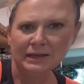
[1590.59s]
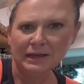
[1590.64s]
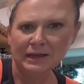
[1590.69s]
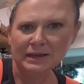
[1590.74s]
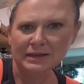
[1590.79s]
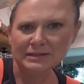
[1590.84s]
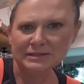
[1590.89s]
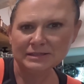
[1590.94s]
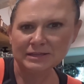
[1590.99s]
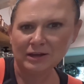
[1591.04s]

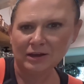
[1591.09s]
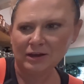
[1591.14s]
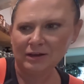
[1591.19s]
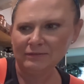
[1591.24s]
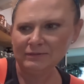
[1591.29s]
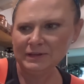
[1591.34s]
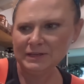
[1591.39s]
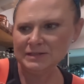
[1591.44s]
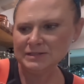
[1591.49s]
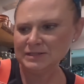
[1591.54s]
is
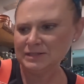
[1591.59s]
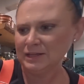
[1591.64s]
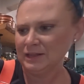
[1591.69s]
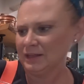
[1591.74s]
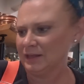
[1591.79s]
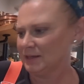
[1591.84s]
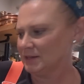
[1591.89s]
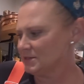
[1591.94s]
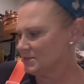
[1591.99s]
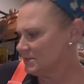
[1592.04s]
obviously
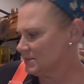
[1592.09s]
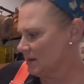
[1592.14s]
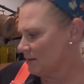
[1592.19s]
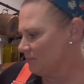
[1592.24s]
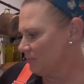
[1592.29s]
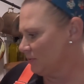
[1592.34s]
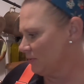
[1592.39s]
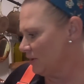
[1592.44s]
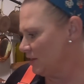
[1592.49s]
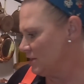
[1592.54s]
like
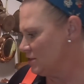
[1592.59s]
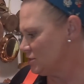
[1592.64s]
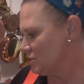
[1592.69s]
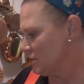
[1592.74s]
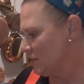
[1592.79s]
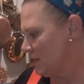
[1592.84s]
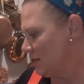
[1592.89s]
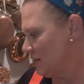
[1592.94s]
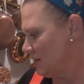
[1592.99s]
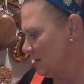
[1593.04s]

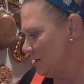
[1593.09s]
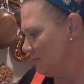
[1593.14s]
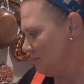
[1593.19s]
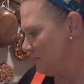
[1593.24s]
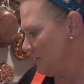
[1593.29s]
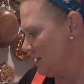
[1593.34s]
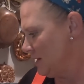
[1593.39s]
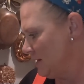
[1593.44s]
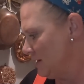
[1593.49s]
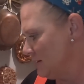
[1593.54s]
separation. The
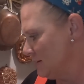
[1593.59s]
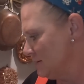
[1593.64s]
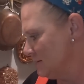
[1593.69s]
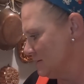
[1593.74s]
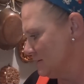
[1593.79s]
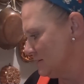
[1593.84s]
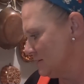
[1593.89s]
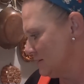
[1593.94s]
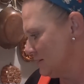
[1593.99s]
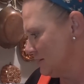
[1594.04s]

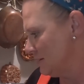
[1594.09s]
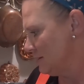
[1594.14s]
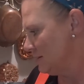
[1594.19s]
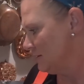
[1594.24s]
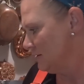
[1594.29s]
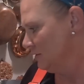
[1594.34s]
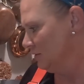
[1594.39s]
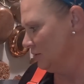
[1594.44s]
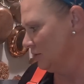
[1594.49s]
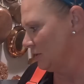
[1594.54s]
beans
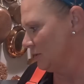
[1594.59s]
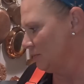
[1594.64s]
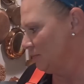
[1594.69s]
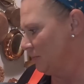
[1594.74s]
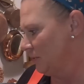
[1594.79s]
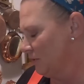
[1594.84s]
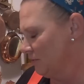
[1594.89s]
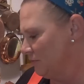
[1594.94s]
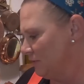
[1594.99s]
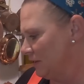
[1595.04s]
look
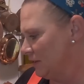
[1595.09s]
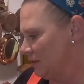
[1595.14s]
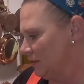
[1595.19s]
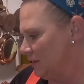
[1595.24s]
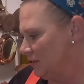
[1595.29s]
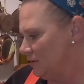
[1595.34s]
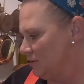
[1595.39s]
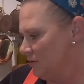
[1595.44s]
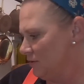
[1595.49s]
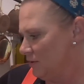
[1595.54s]

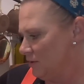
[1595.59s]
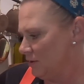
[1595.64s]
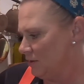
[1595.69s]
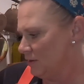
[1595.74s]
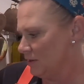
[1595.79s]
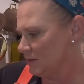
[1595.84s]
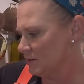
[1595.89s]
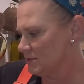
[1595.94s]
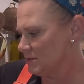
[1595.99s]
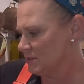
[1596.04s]
perfectly
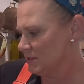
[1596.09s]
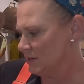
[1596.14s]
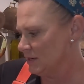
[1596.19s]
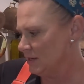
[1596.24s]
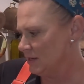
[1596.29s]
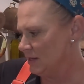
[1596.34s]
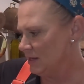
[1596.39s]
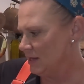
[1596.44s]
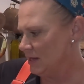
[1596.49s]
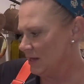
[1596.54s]
cooked.
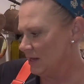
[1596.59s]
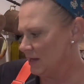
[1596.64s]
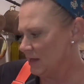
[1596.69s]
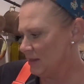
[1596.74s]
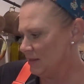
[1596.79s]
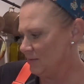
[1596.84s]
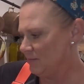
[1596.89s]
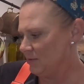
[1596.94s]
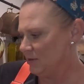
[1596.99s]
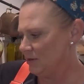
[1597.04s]

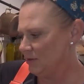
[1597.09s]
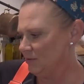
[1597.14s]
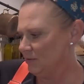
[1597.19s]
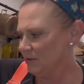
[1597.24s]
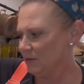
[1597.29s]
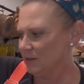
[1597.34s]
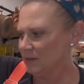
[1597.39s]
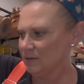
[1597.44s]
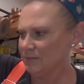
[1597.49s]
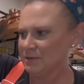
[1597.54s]
And then when you
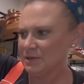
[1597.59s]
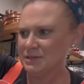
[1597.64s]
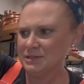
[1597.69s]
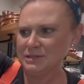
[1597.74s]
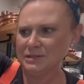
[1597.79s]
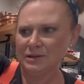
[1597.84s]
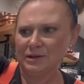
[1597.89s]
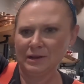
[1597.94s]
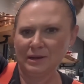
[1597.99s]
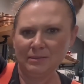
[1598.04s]
look at the ones
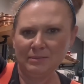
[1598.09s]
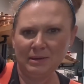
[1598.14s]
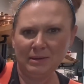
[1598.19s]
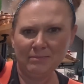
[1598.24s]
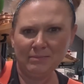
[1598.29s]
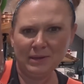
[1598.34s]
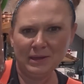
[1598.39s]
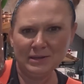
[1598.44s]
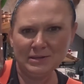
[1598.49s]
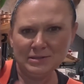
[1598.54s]
that are gonna be
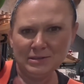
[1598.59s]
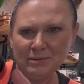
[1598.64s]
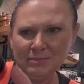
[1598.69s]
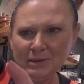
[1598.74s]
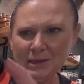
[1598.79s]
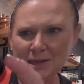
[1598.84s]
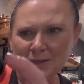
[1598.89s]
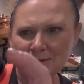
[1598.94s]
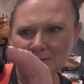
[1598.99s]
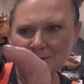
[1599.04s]
pinto
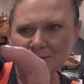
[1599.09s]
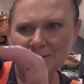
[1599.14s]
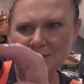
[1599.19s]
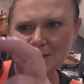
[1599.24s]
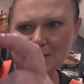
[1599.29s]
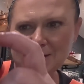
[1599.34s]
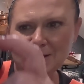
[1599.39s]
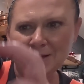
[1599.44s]
beans,